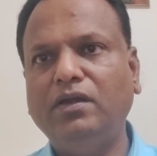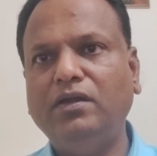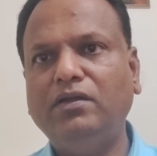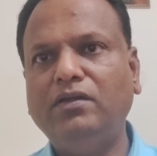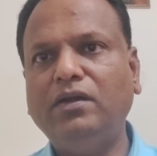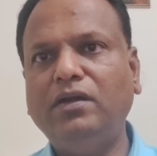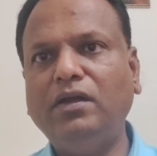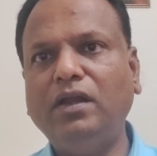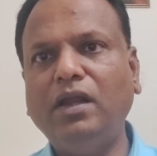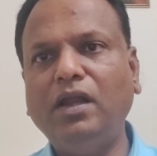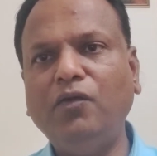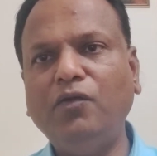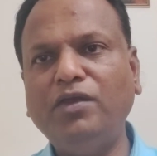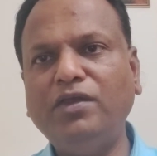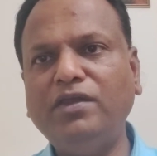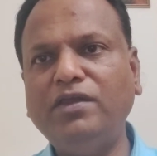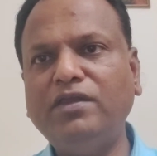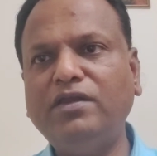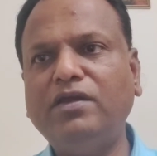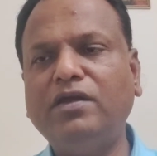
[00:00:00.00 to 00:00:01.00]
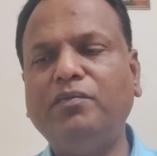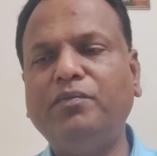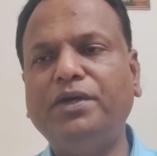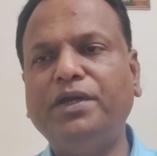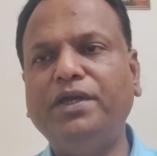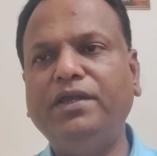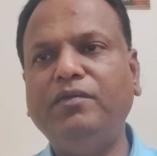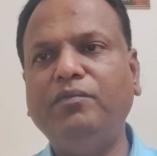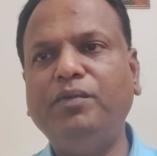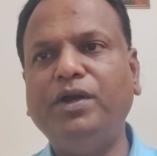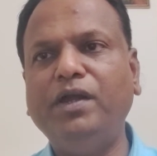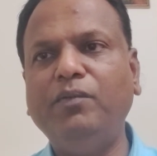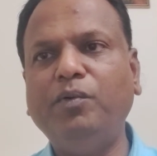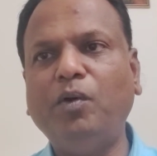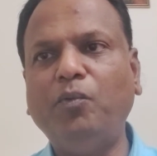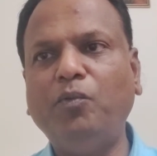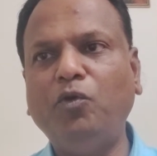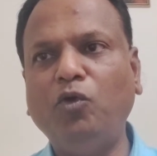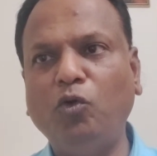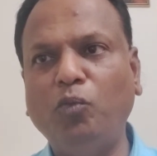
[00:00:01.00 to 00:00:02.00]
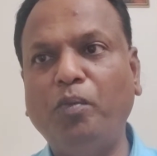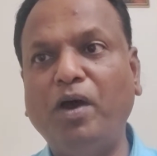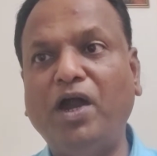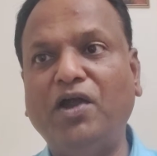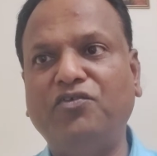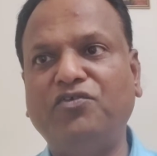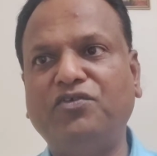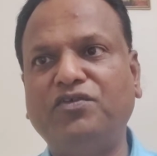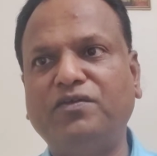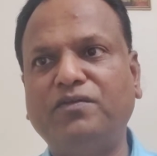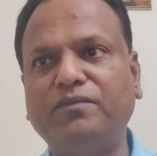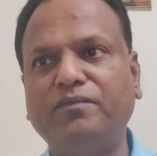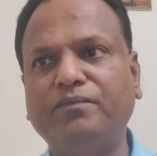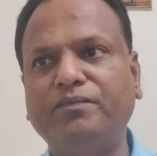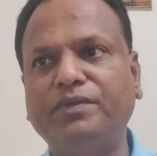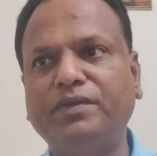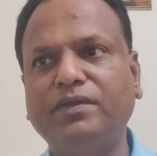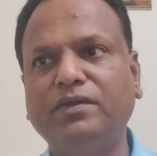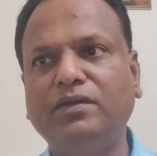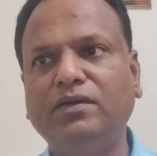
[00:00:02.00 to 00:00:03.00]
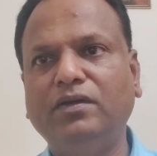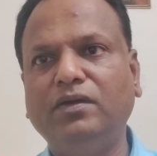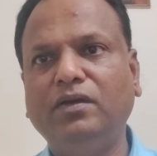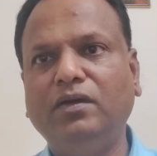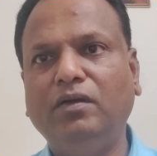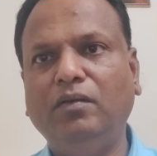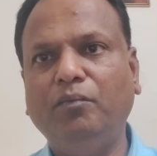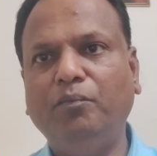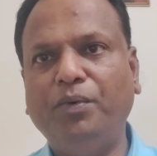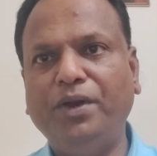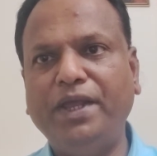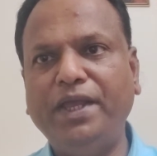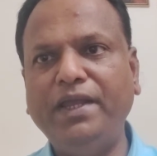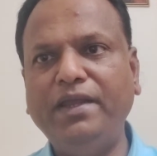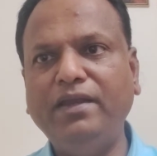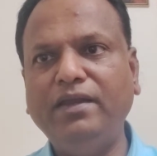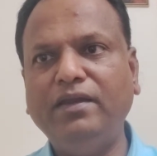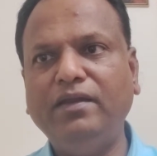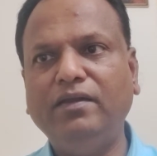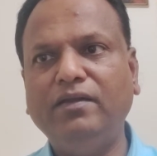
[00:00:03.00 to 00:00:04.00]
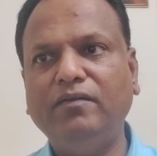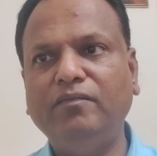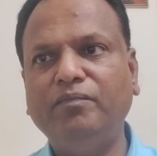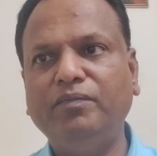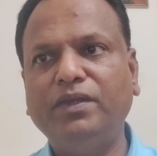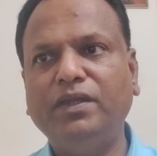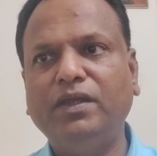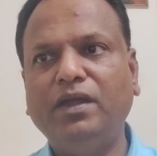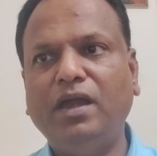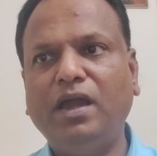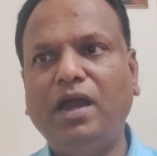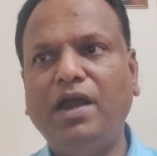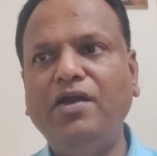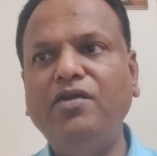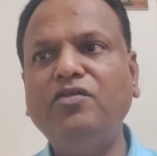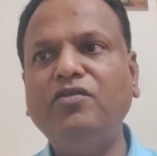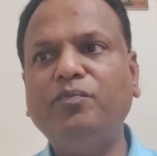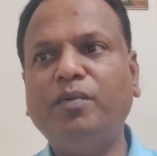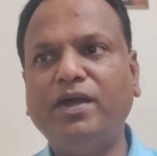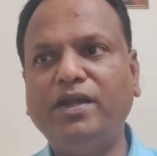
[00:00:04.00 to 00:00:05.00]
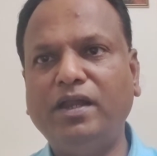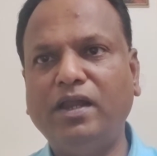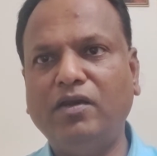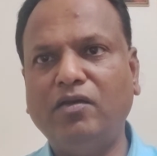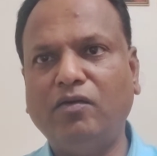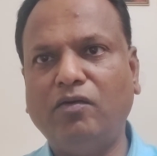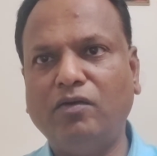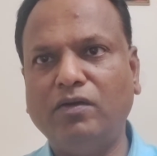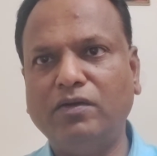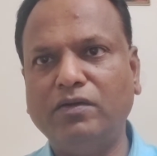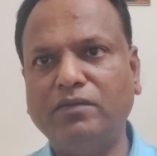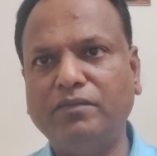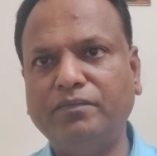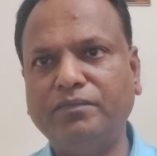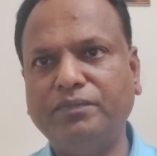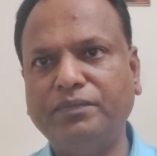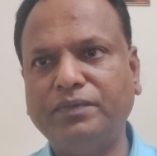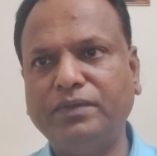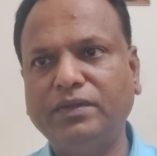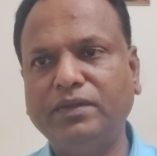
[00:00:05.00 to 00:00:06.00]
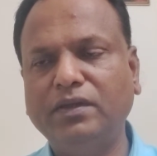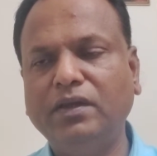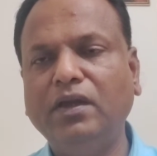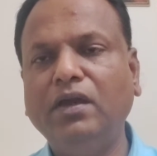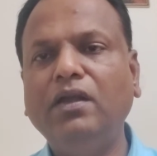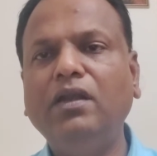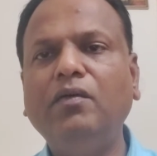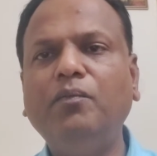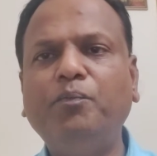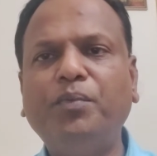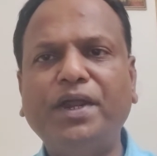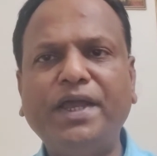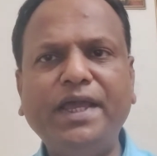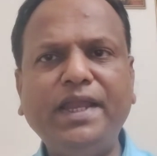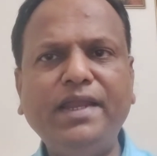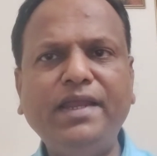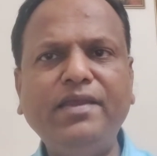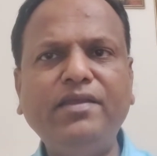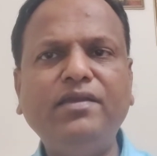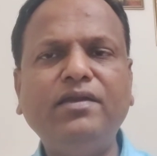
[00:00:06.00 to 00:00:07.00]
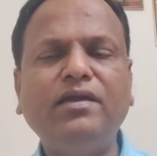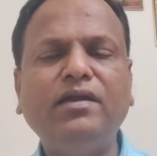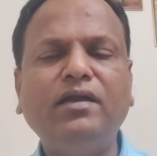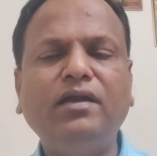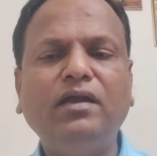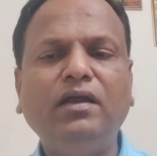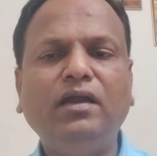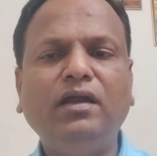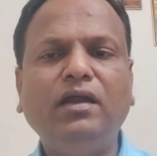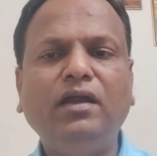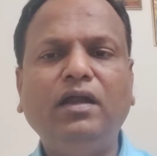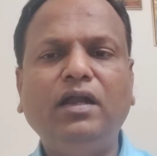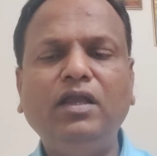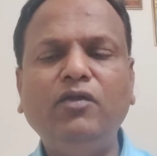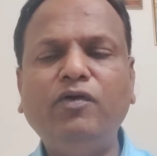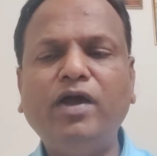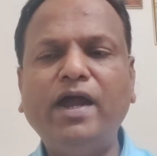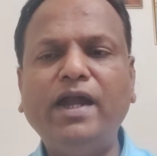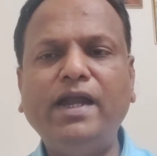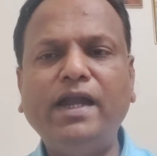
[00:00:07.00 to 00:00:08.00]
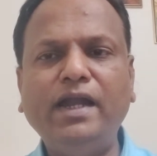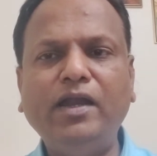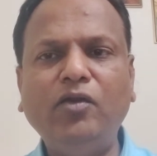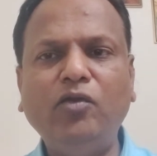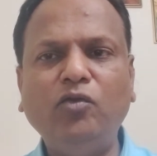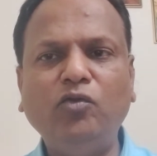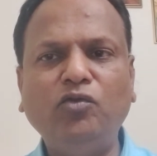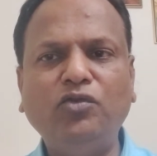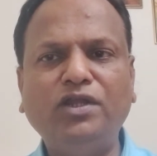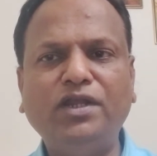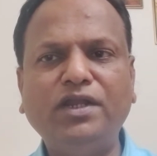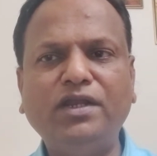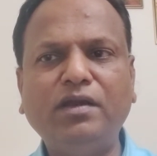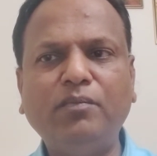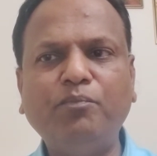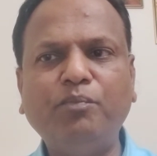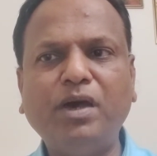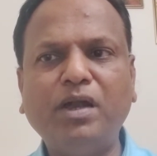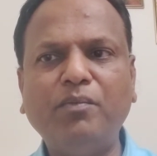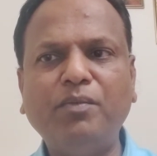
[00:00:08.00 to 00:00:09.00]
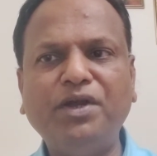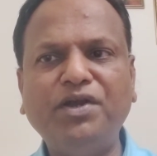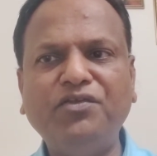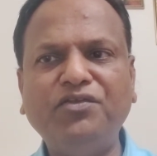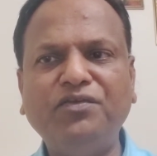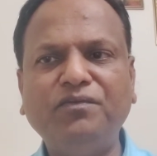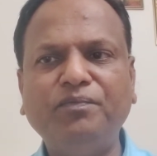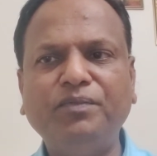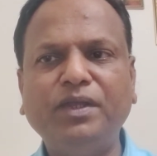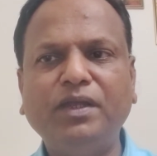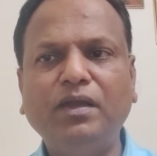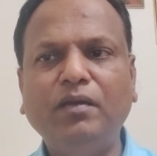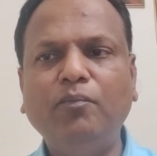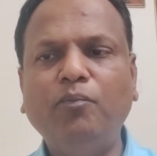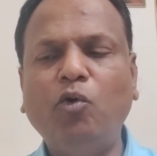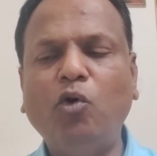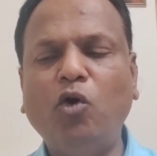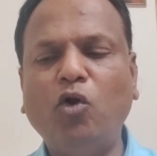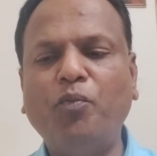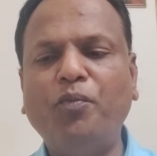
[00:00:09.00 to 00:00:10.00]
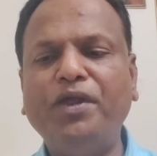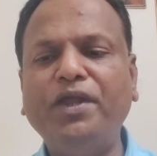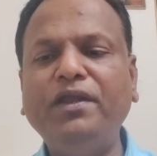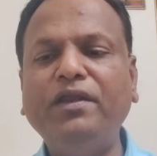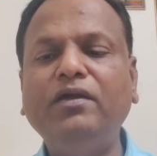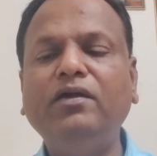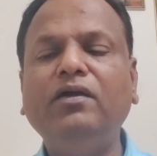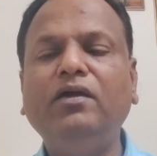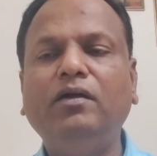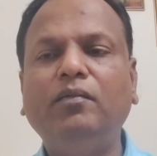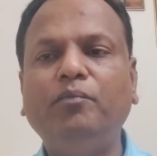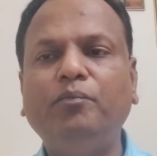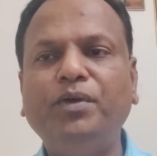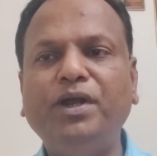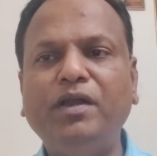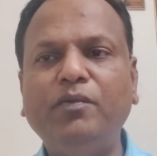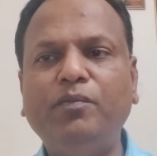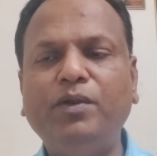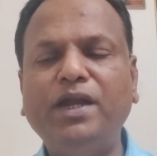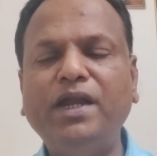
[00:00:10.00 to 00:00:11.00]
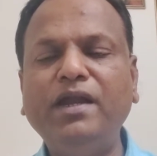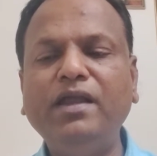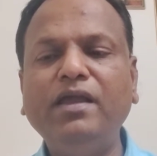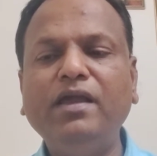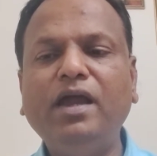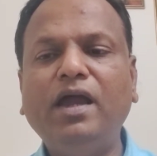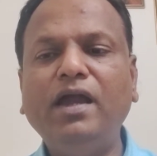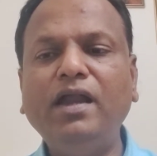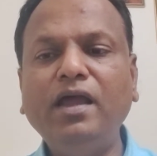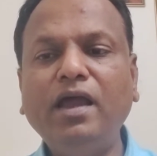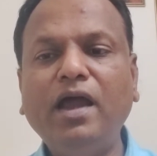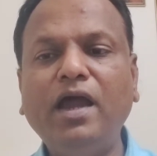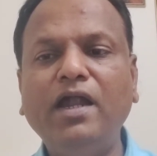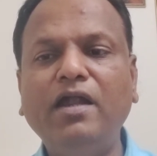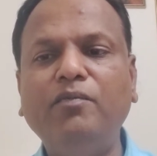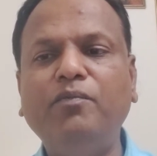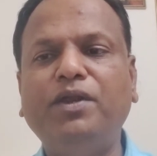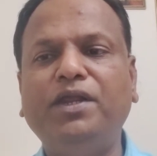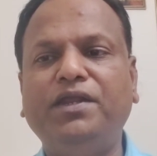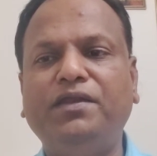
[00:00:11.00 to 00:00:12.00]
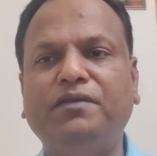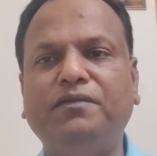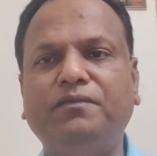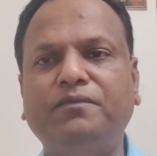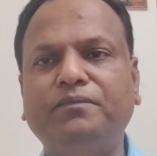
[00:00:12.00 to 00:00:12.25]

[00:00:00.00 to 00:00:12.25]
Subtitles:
Central nervous system is made up of two parts, brain and spinal cord. The brain is divided into three compartments, forebrain, midbrain and hindbrain.